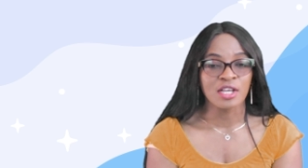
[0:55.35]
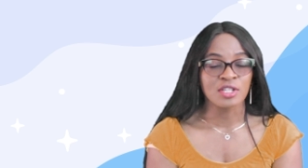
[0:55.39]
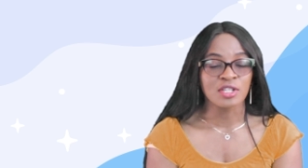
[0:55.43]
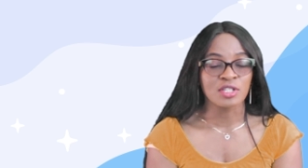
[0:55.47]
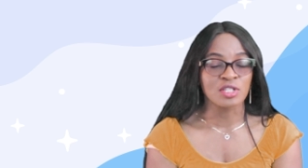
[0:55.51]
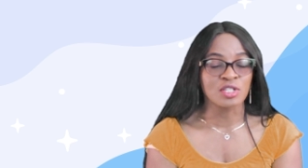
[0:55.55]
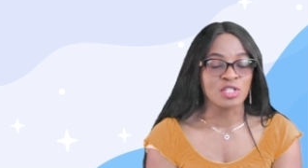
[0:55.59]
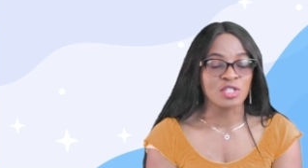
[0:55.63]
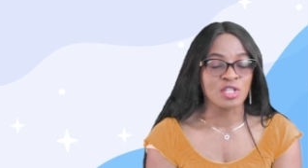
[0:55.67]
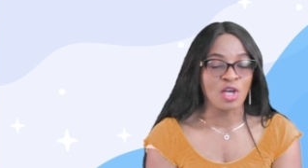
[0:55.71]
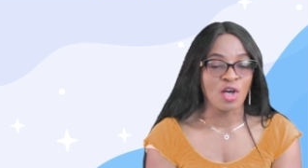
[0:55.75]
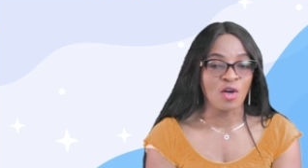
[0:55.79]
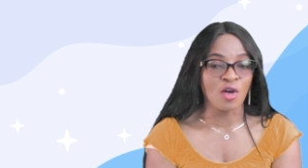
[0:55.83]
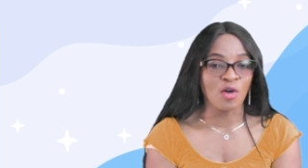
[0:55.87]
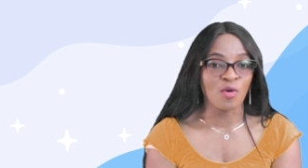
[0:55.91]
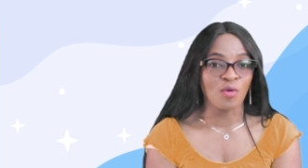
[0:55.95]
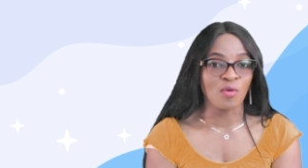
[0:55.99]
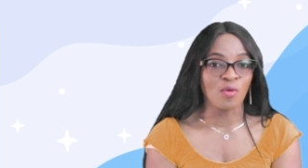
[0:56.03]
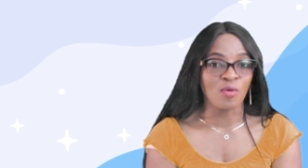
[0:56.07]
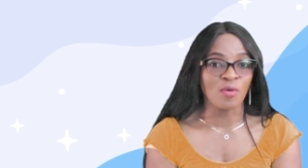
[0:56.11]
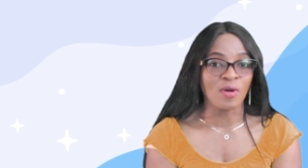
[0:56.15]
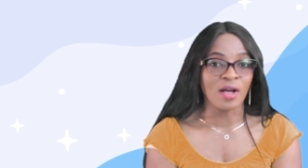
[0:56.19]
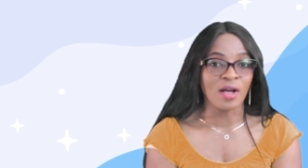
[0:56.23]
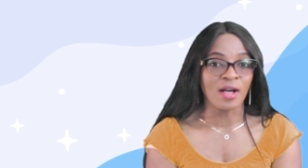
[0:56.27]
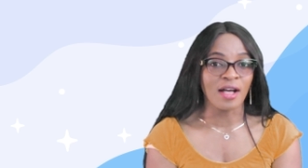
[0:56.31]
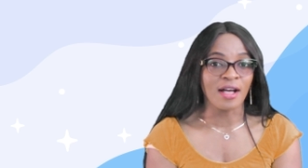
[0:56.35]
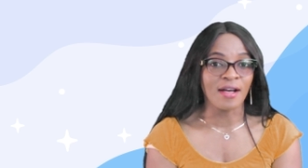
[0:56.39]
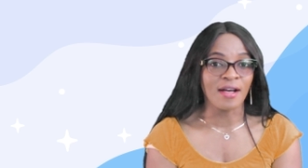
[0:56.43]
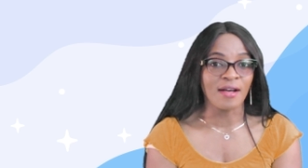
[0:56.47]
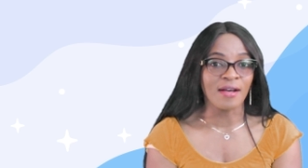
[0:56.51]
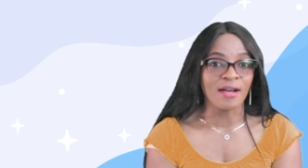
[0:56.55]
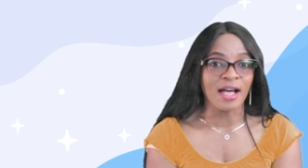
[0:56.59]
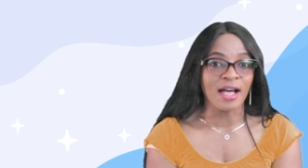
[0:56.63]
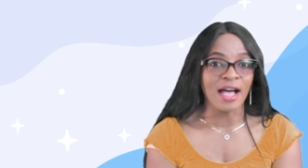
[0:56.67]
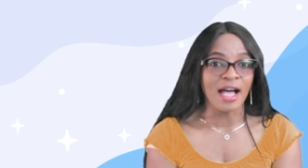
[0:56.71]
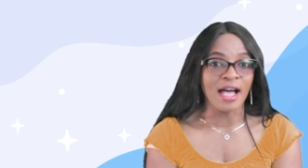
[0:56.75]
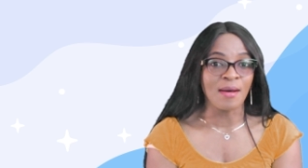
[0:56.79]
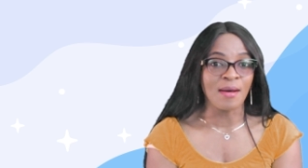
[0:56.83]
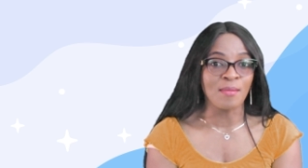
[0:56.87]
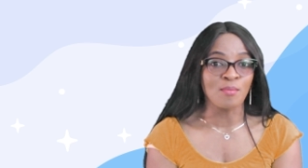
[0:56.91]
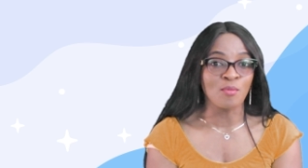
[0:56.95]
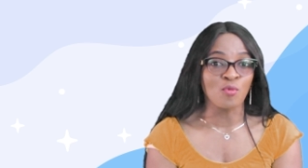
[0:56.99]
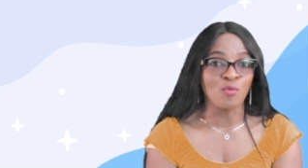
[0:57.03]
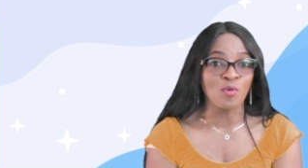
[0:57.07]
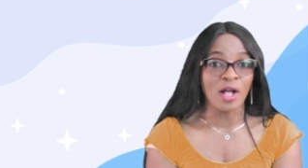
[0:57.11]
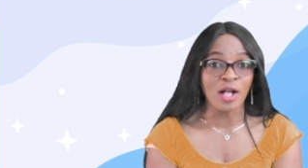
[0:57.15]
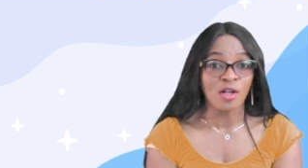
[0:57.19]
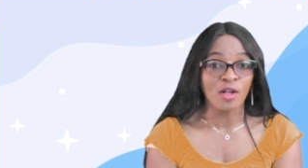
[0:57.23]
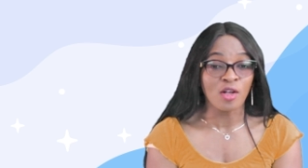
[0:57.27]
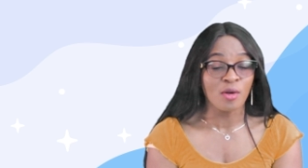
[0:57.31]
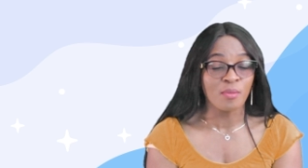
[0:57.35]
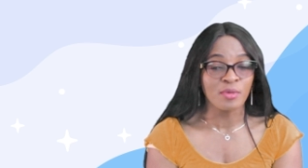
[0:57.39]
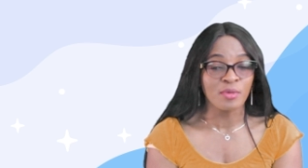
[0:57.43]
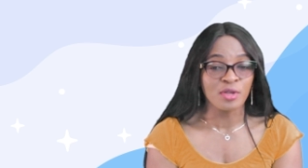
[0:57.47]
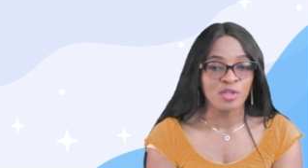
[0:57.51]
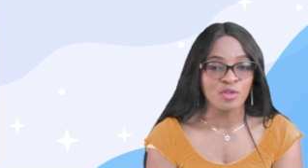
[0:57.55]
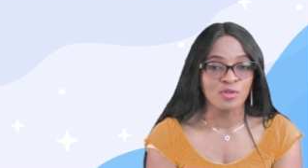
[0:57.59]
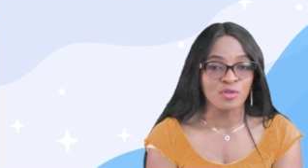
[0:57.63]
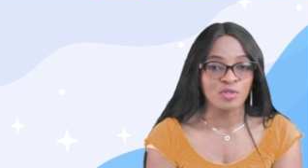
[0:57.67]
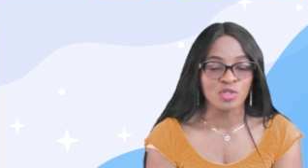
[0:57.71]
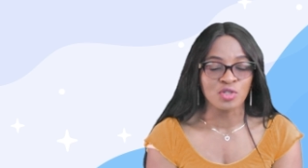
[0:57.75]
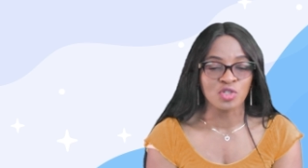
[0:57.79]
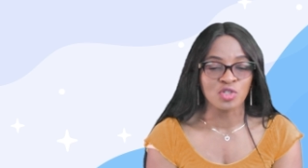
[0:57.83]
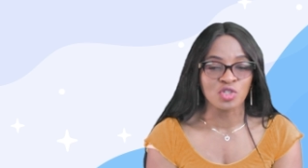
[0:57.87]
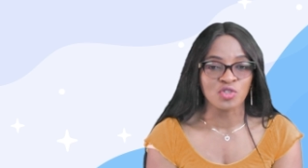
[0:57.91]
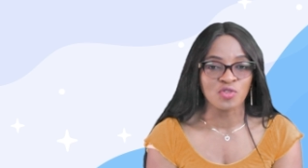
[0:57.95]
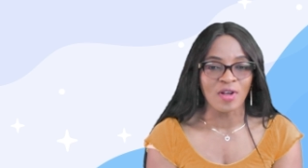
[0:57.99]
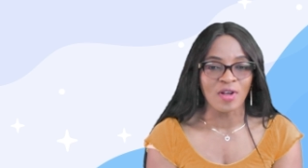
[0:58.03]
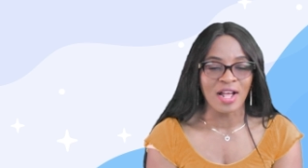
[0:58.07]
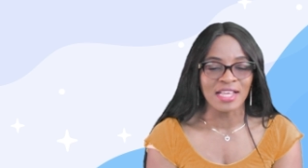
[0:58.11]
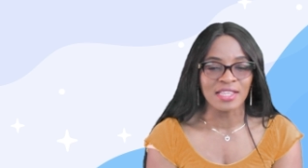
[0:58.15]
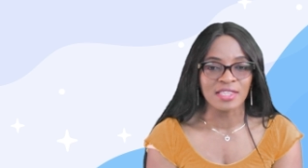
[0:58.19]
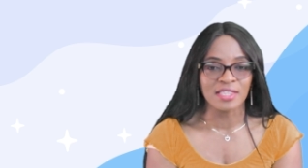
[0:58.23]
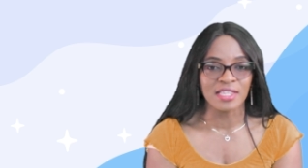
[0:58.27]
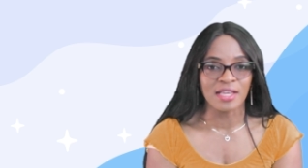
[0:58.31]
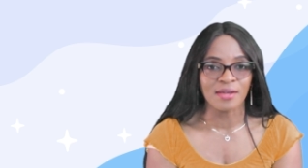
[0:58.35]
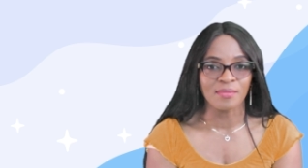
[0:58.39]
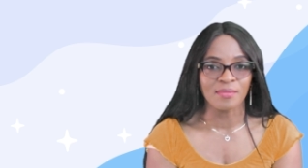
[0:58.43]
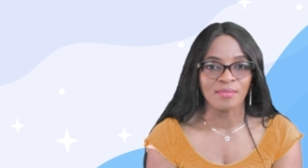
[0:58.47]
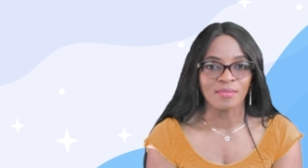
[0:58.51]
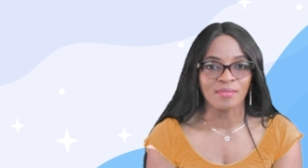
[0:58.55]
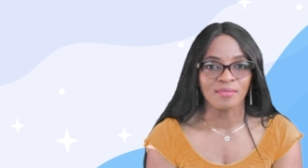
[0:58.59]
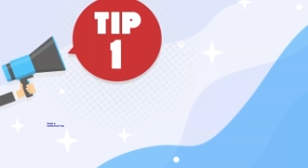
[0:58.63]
So I'm welcoming you to try them.